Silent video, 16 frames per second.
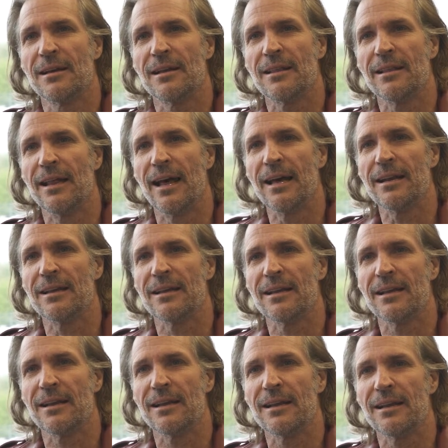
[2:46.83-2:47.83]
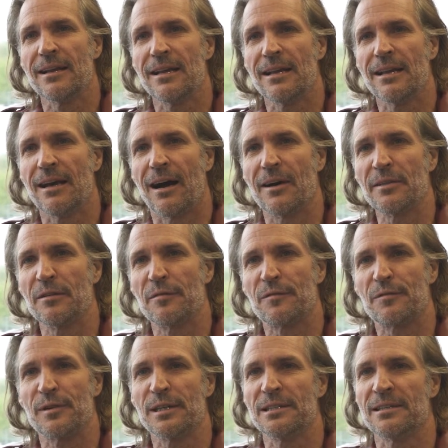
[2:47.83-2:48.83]
that on the
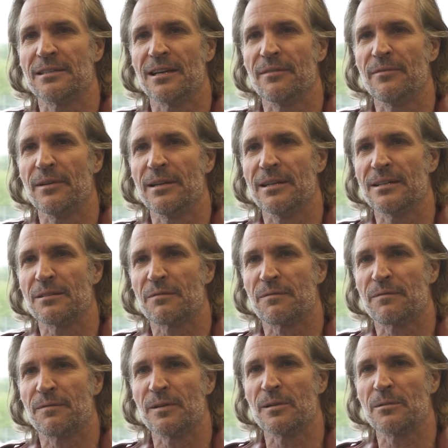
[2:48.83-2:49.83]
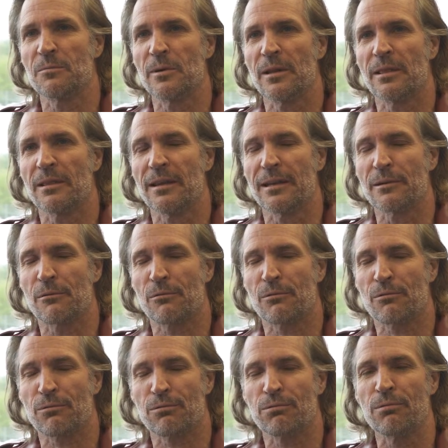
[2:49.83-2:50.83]
fringes of it is filled with
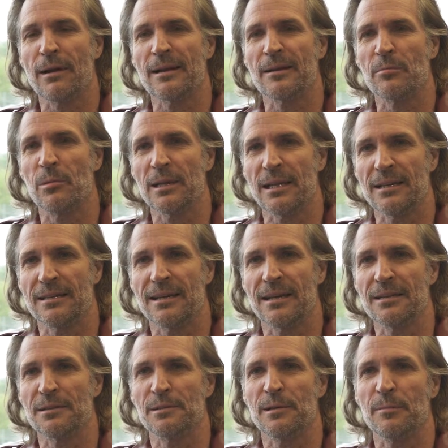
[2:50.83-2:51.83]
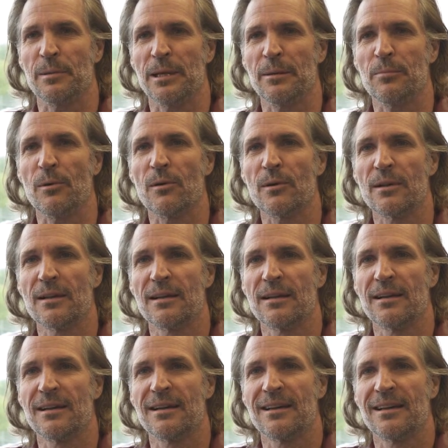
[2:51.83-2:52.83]
incredibly intelligent people,
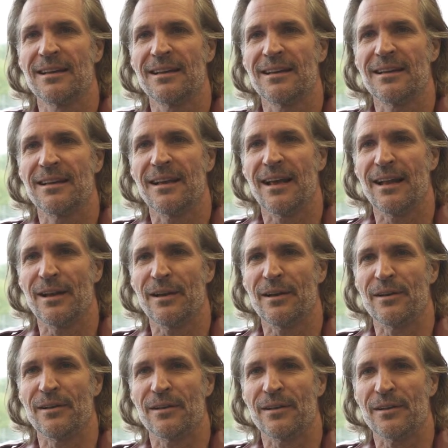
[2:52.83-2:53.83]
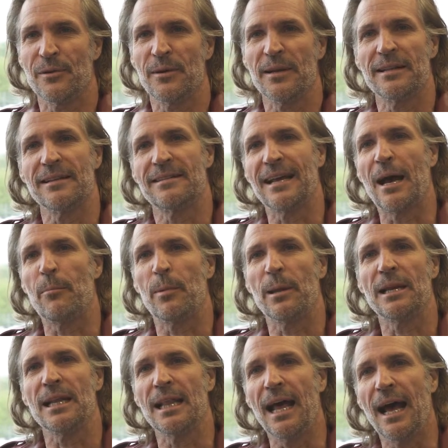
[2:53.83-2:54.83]
and you get to tap
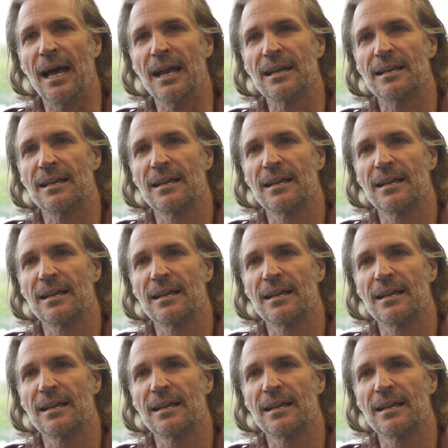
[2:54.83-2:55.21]
into that.